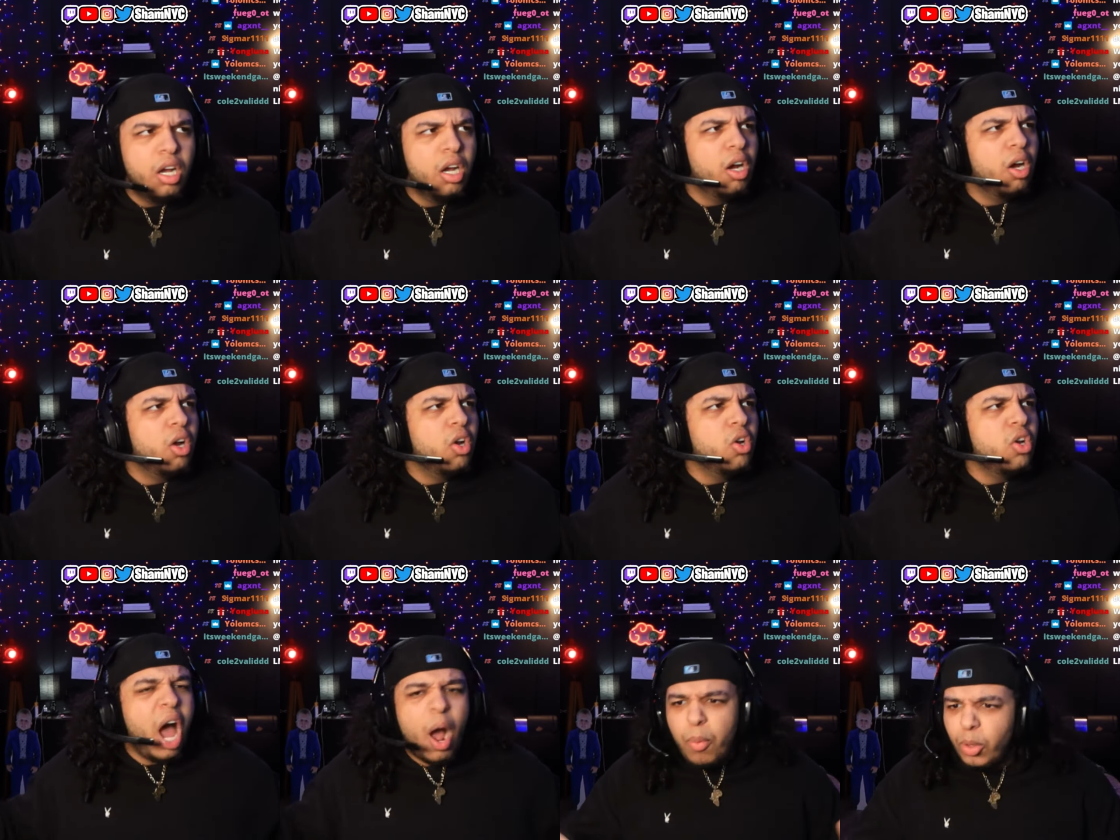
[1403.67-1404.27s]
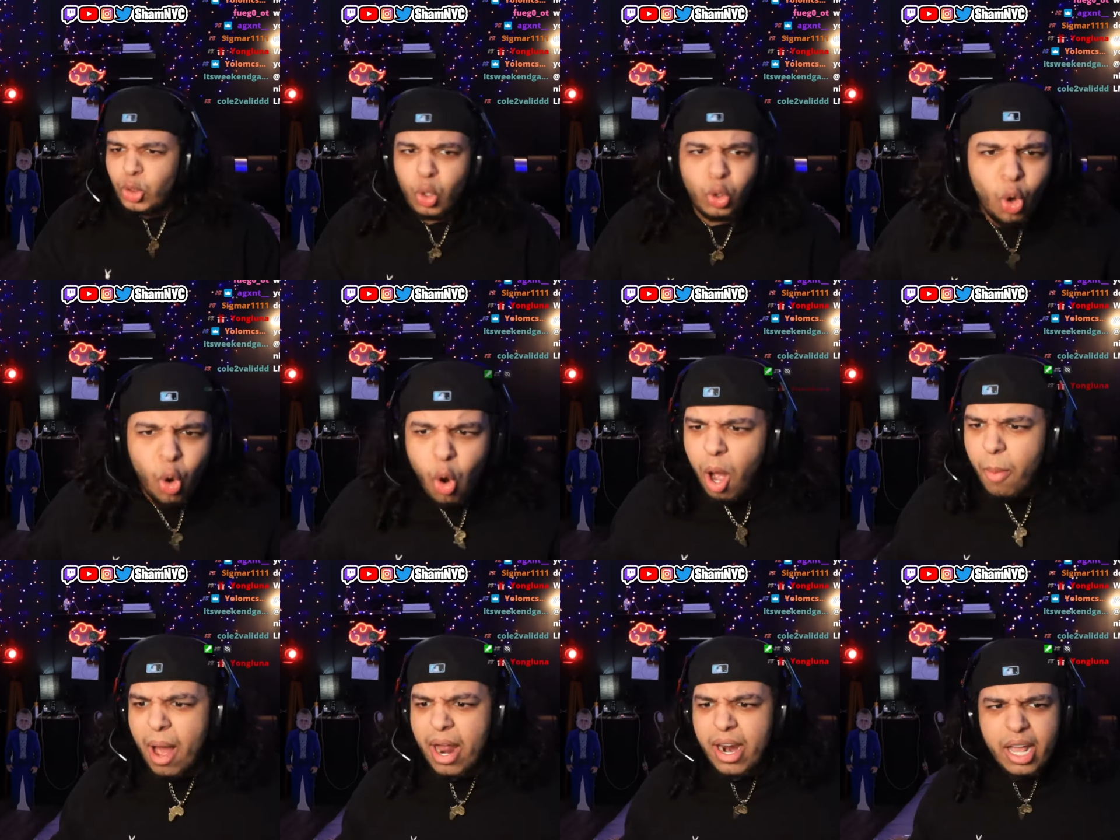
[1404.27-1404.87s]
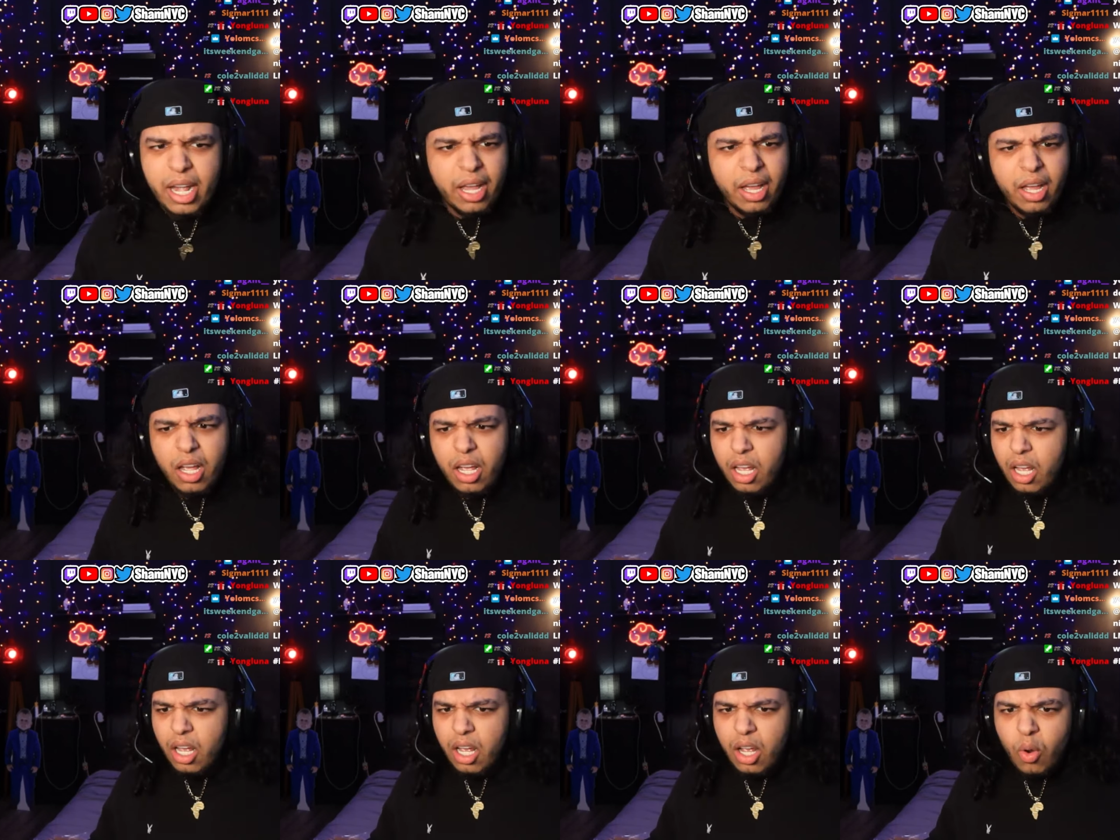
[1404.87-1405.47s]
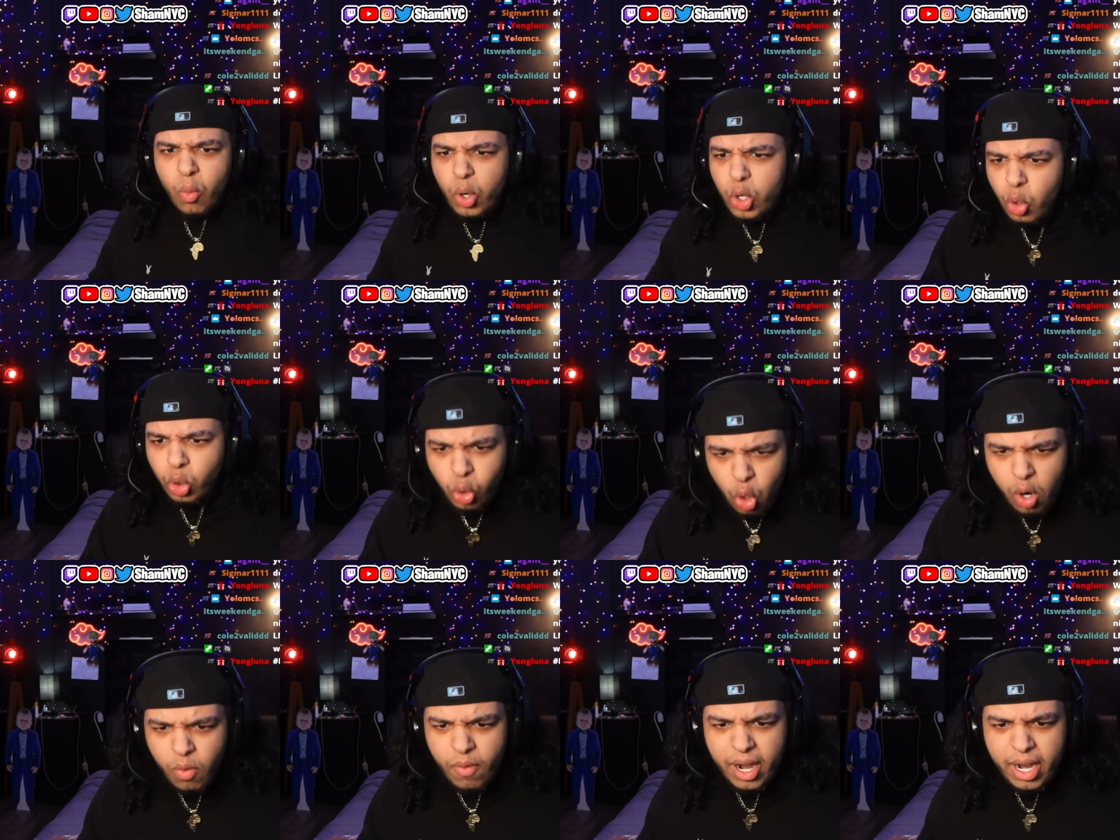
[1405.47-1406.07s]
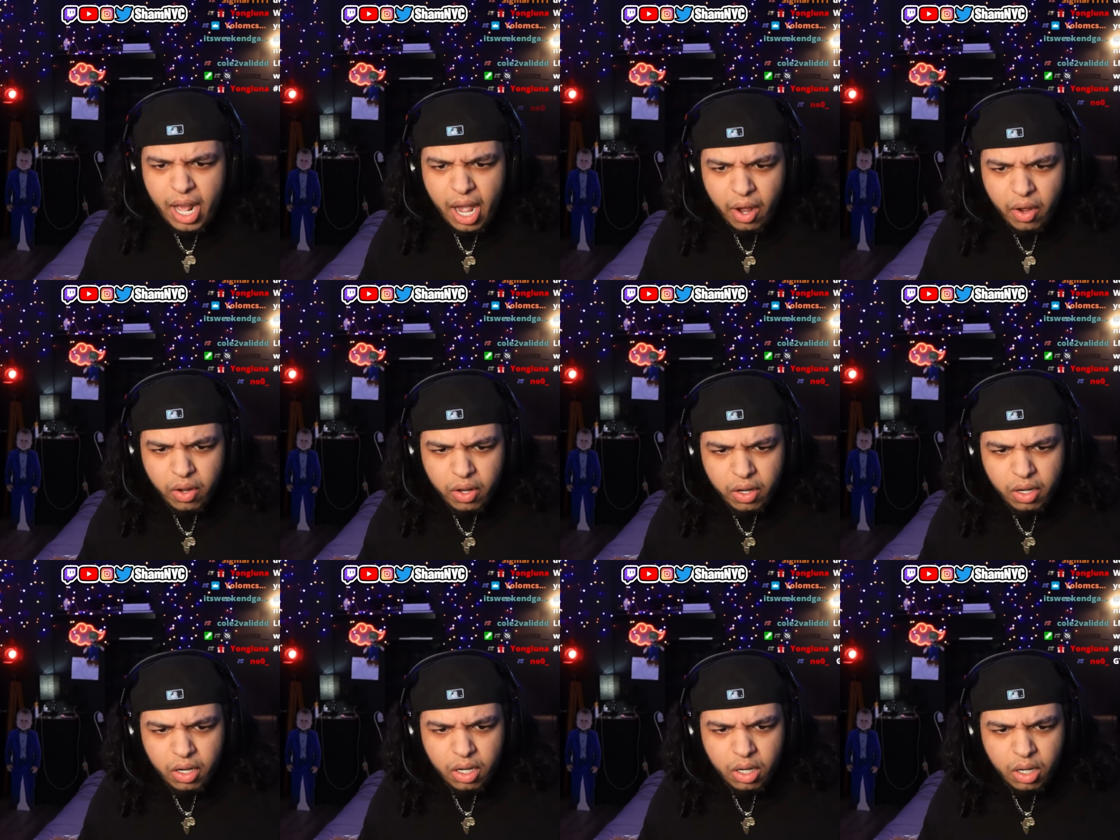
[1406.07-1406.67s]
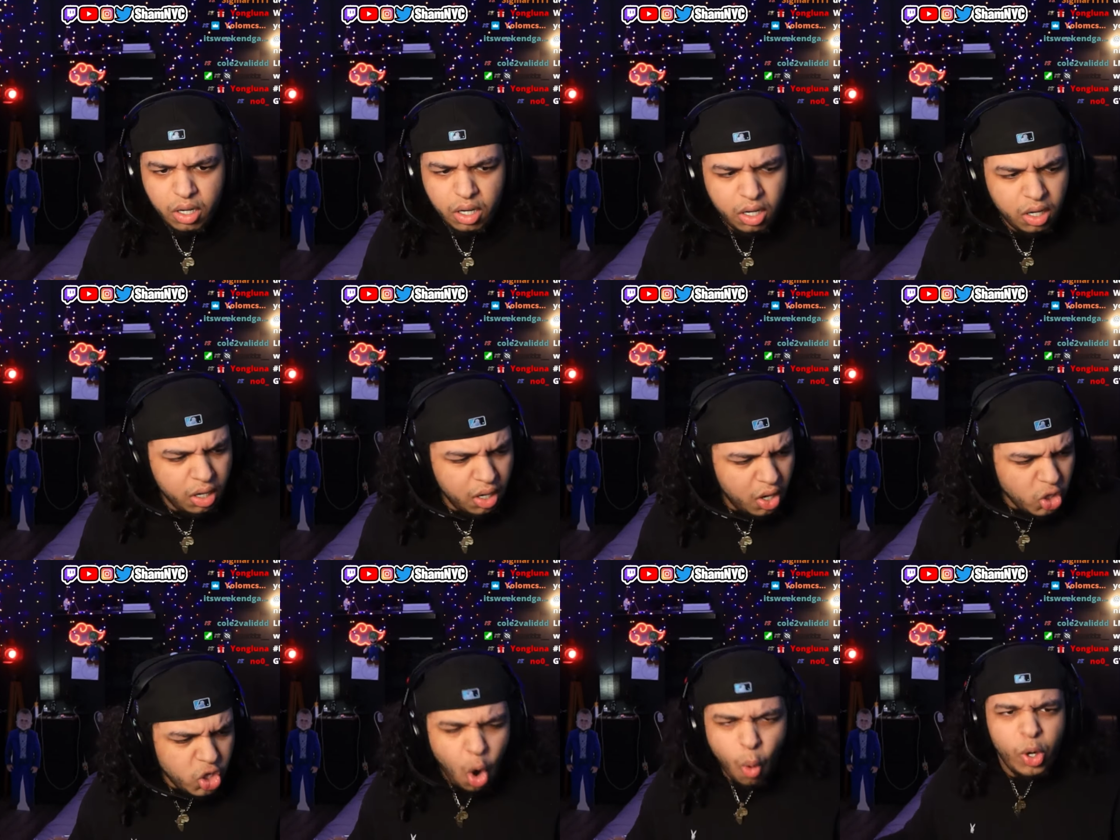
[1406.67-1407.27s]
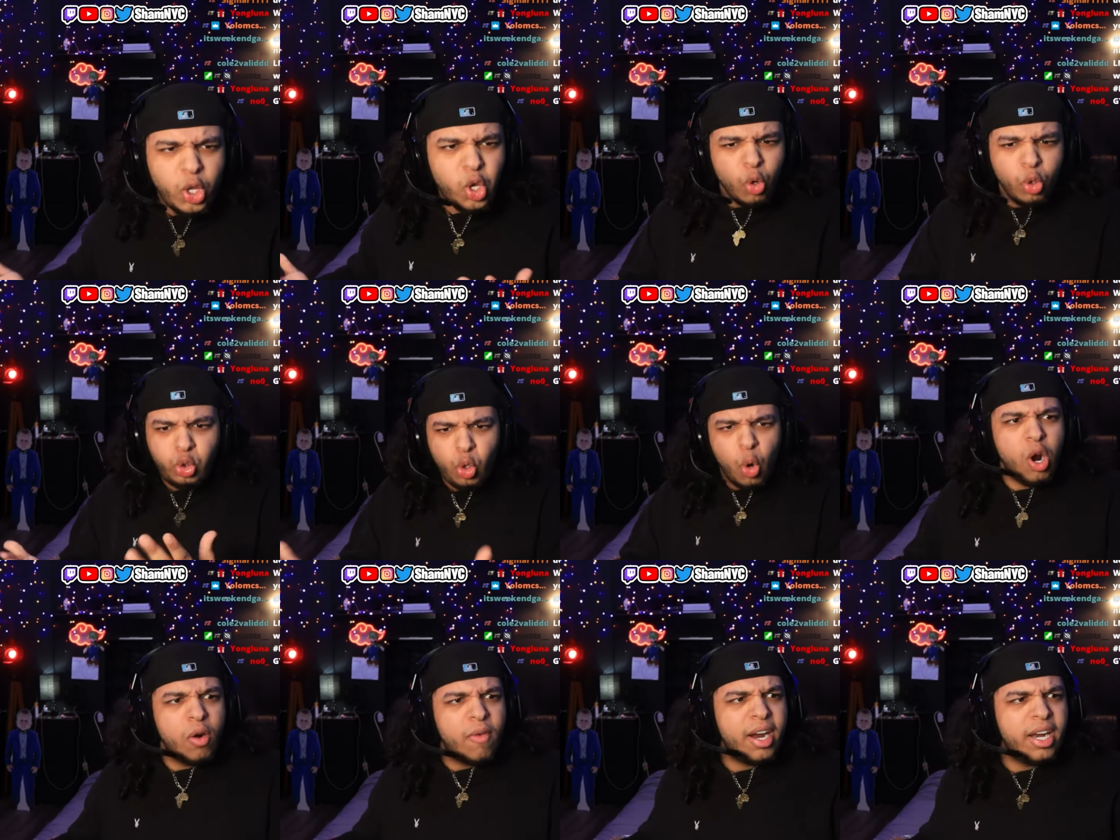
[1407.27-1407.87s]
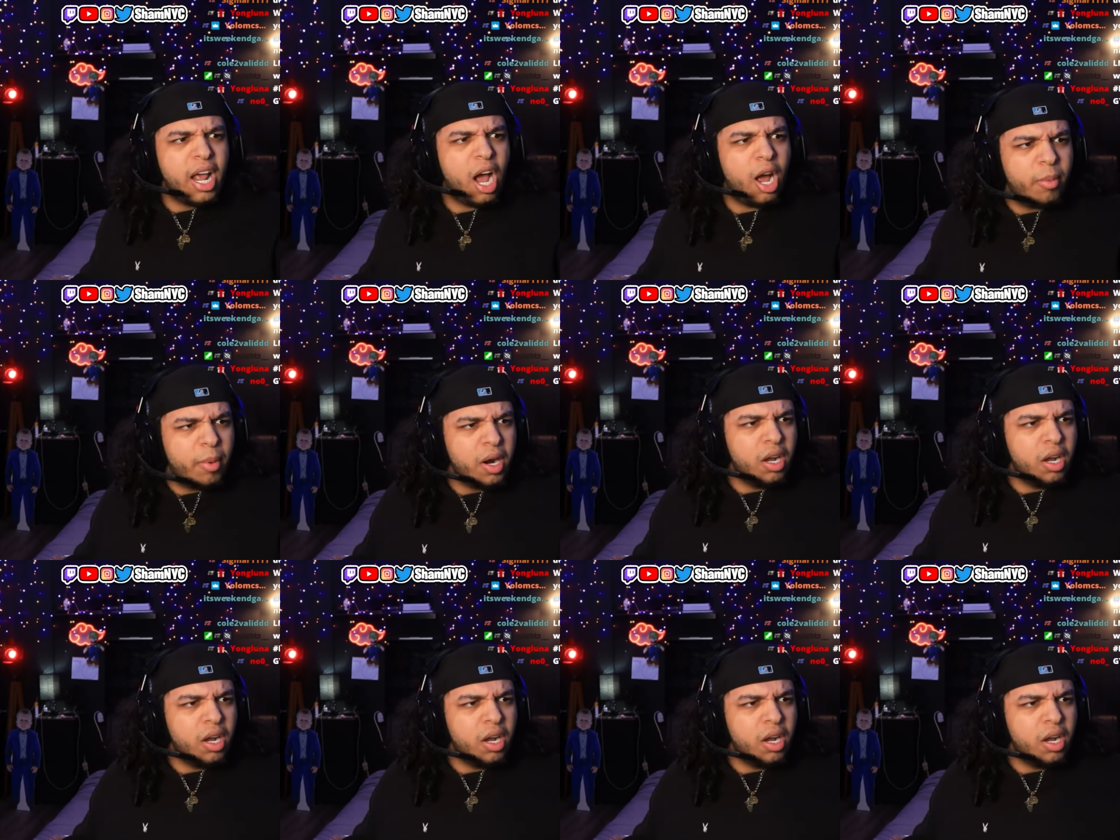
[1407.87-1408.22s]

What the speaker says: Nah, what you doing, my nigga? What are you doing right now? Yo, what are you doing right now, bro?